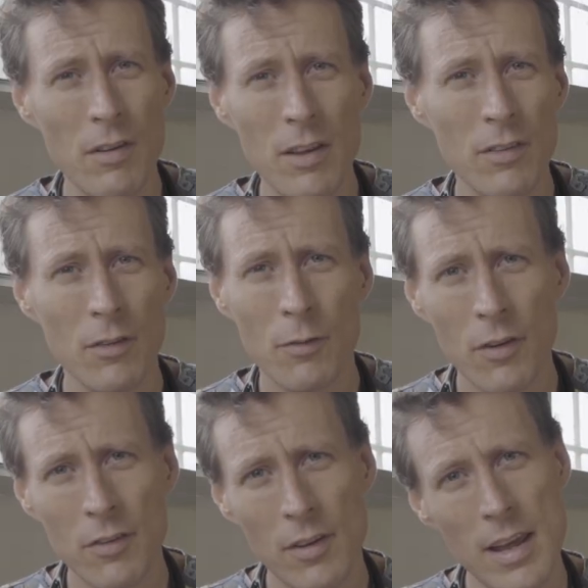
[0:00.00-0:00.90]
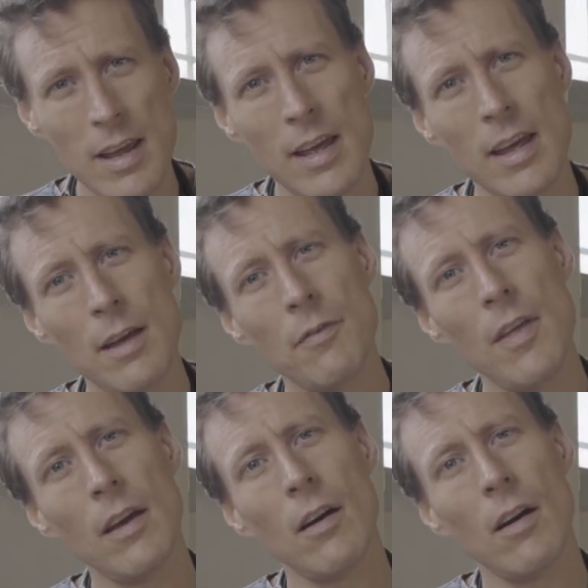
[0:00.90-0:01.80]
reasons. Firstly, if
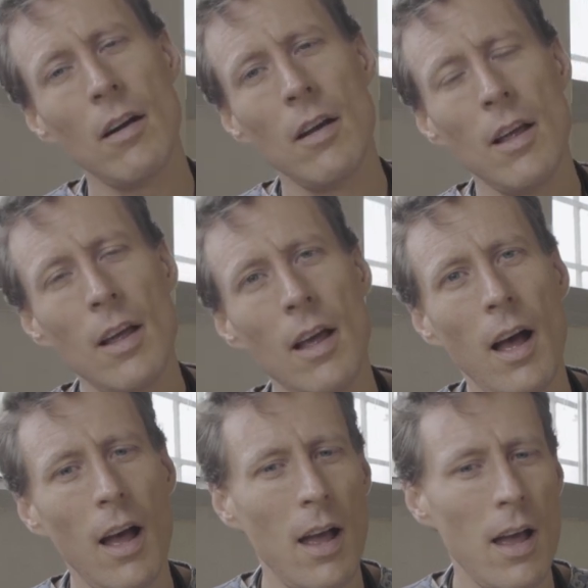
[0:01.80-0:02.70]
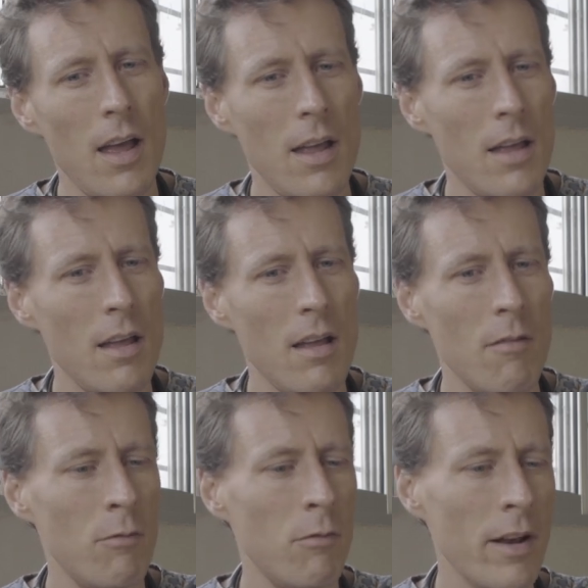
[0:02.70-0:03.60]
they are
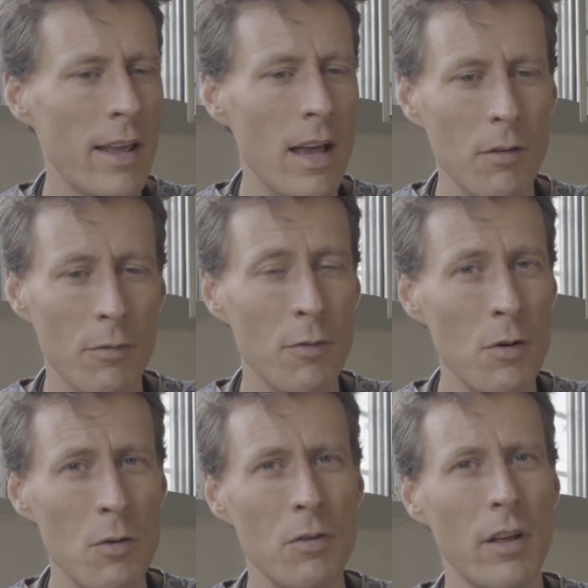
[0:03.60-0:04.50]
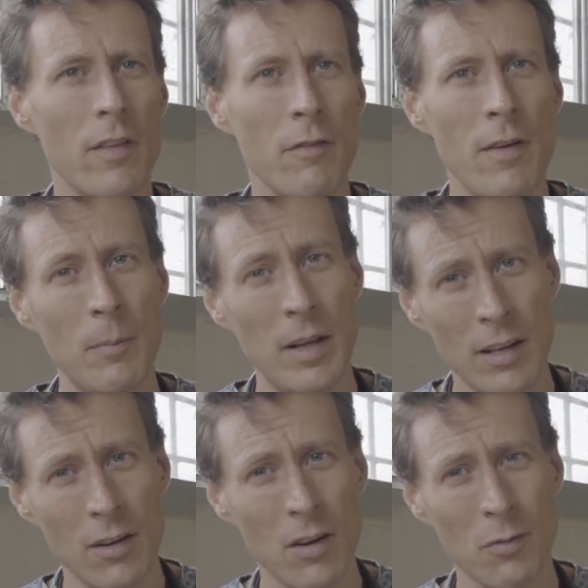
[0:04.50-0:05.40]
running out of food and the family
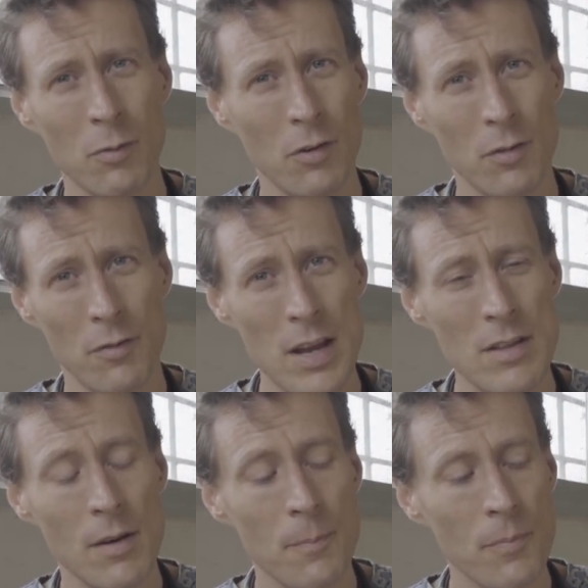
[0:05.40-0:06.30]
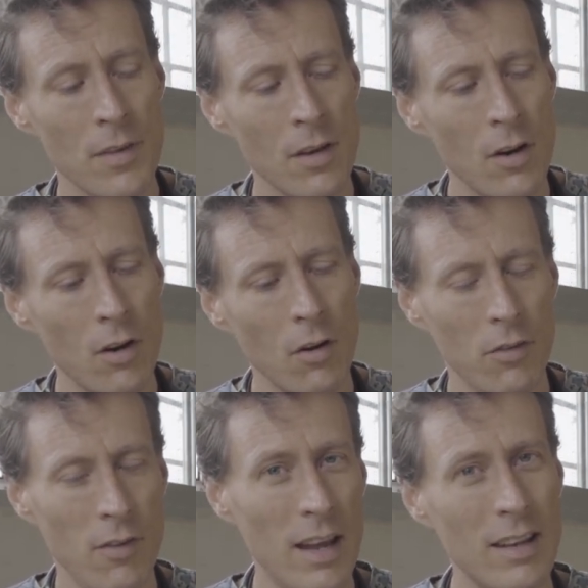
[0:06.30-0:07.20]
cannot afford to feed them, or
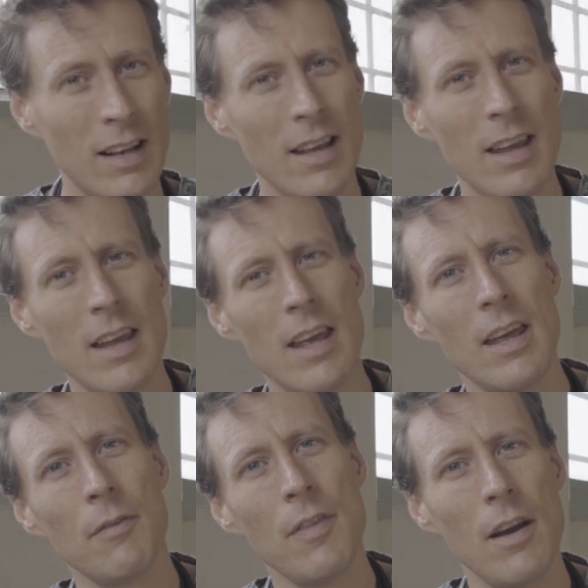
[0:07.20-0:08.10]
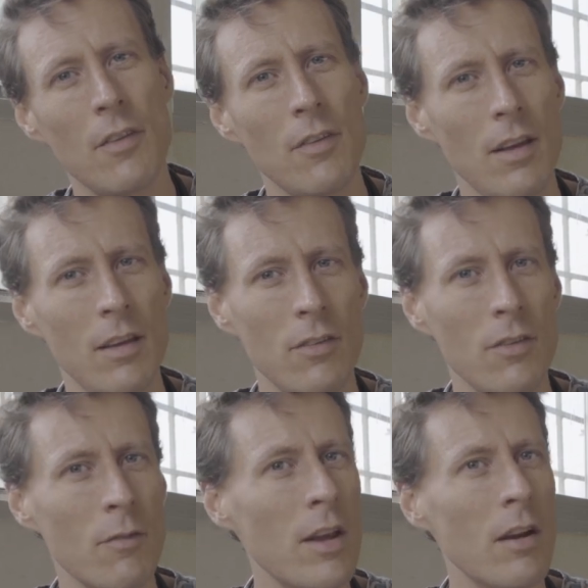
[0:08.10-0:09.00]
secondly, if there's a
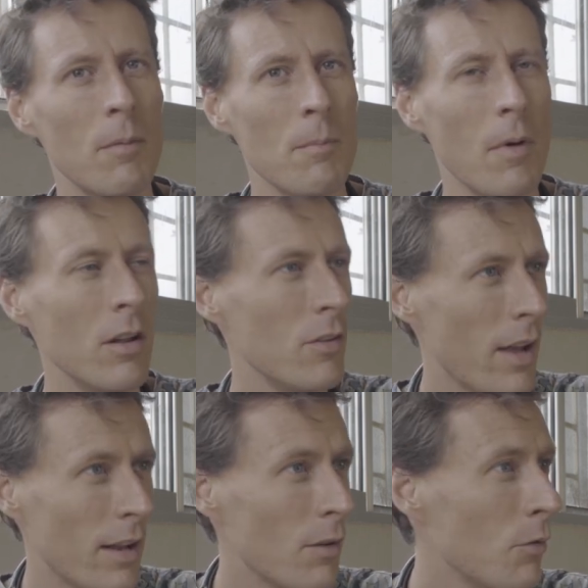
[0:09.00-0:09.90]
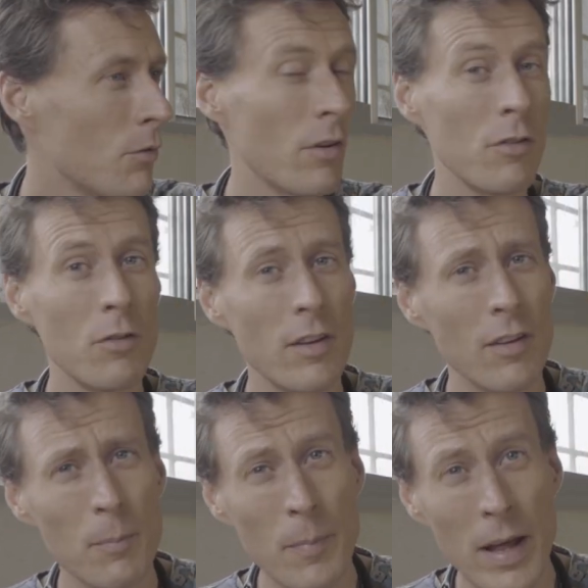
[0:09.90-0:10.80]
severe undiagnosed or
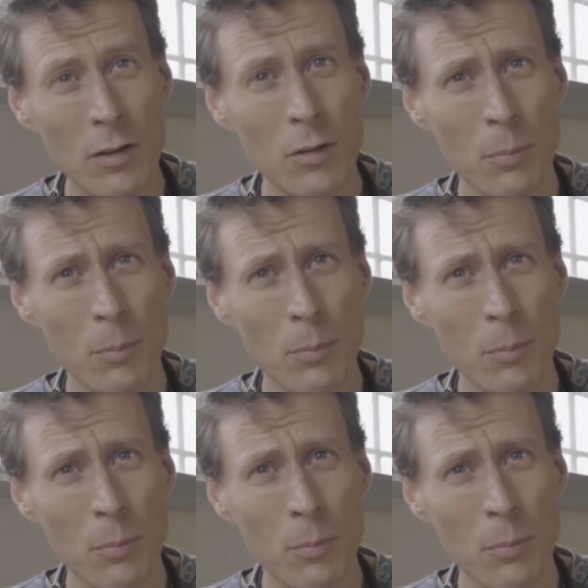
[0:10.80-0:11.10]
untreated medical